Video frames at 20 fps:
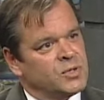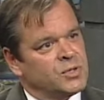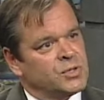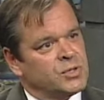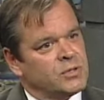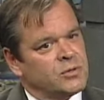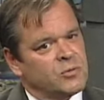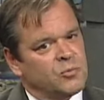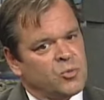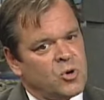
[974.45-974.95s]

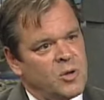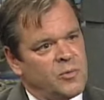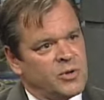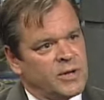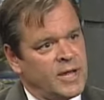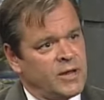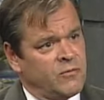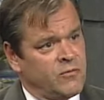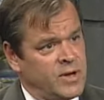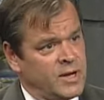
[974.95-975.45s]
to
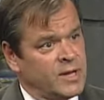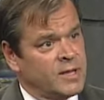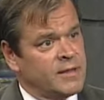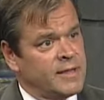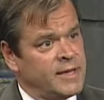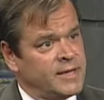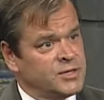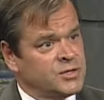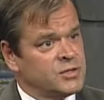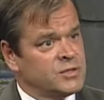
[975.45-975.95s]
promulgate
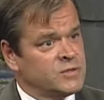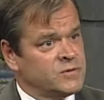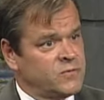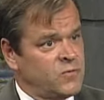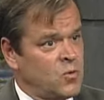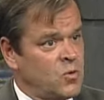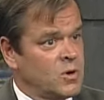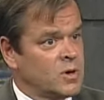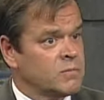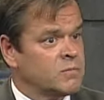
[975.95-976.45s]
regulations
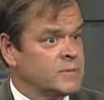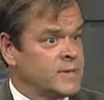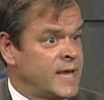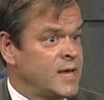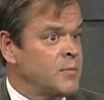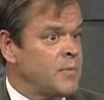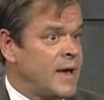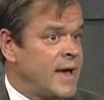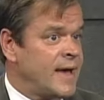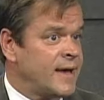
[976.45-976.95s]
for
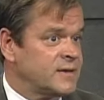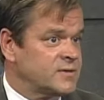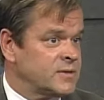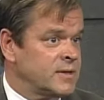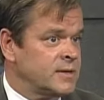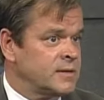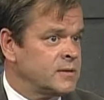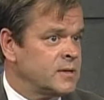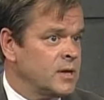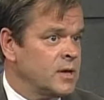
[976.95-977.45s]
takebacks
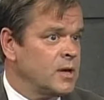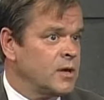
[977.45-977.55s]
and